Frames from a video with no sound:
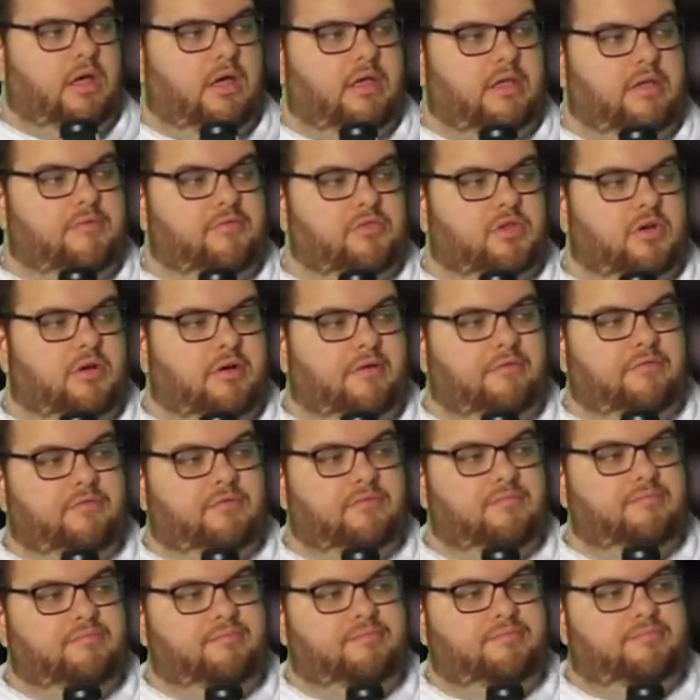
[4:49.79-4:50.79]
even though I've
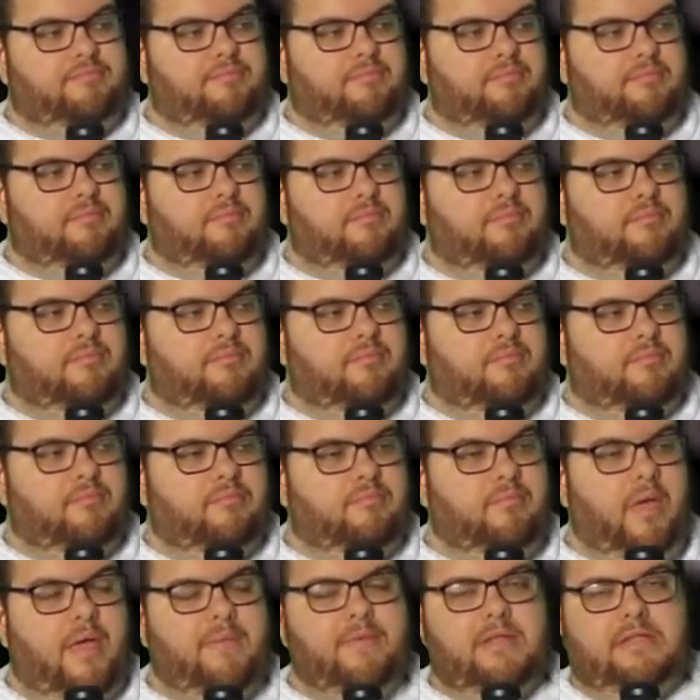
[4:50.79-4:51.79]

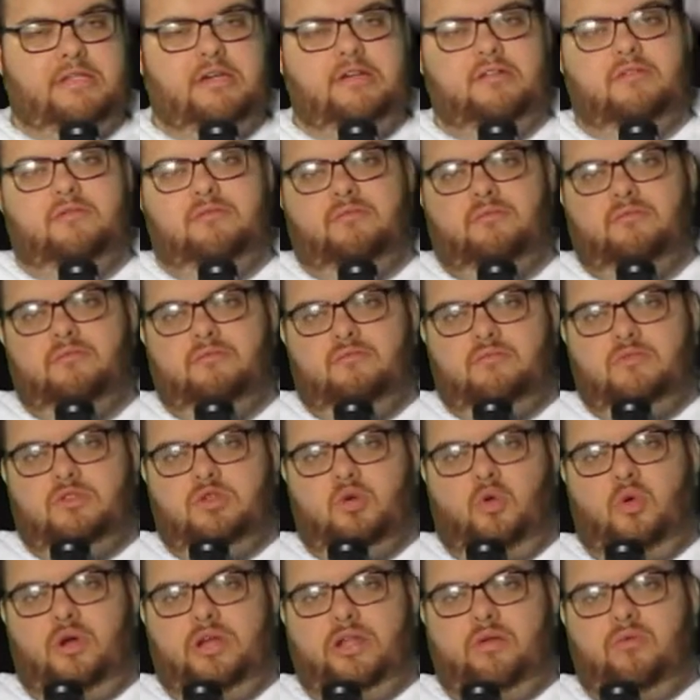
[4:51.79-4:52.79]
maybe done
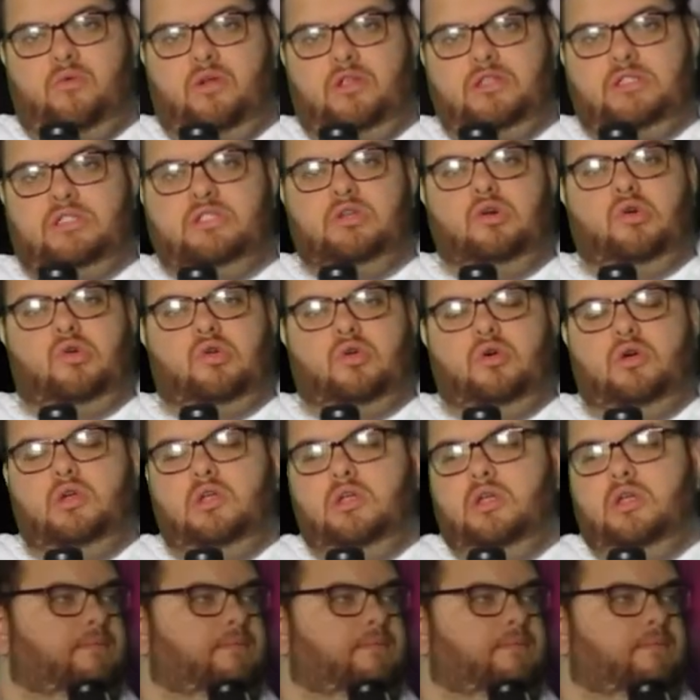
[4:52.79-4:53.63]
20 runs total.